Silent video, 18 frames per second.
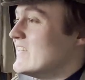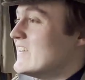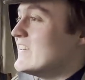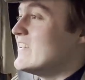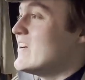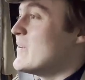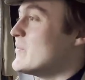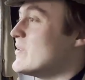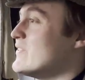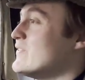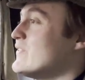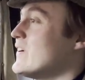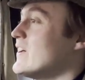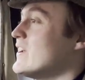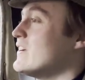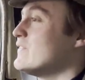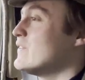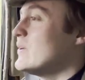Not being
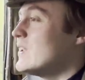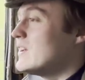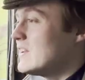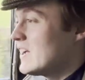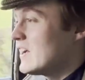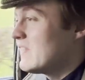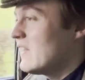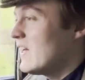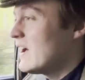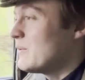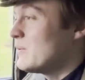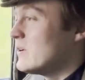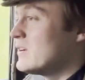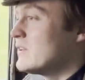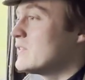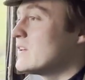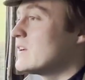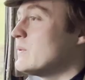funny, if I went down that
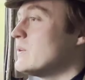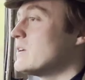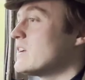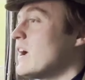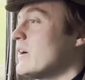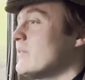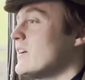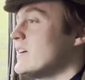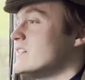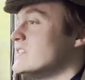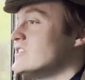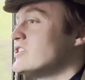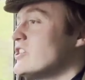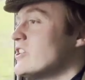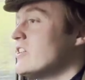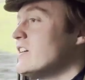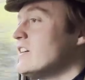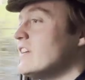one, I think I would have come out in
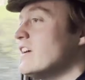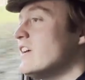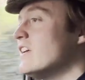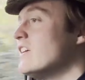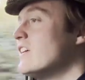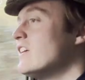China.